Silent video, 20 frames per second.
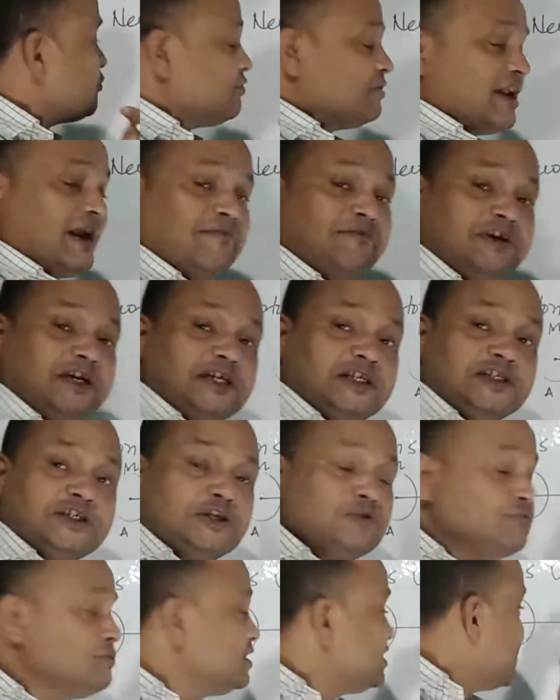gravitation
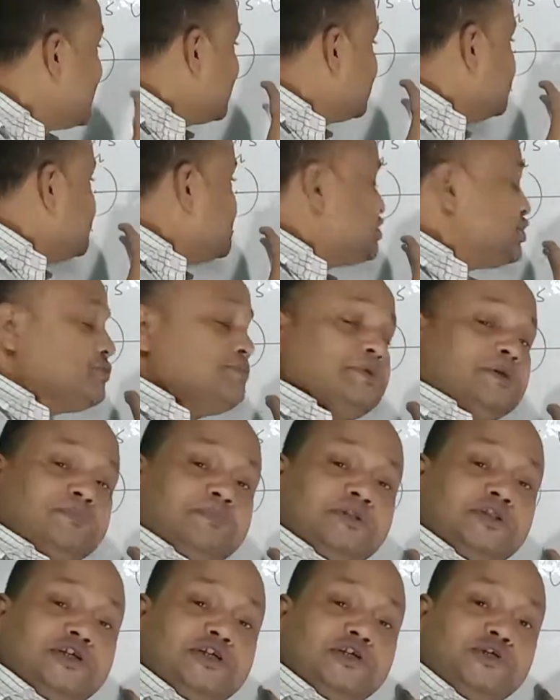which exists between
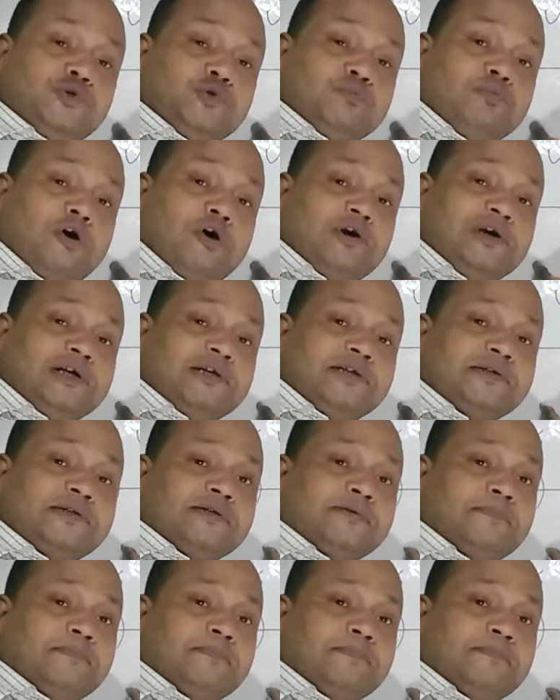these two bodies?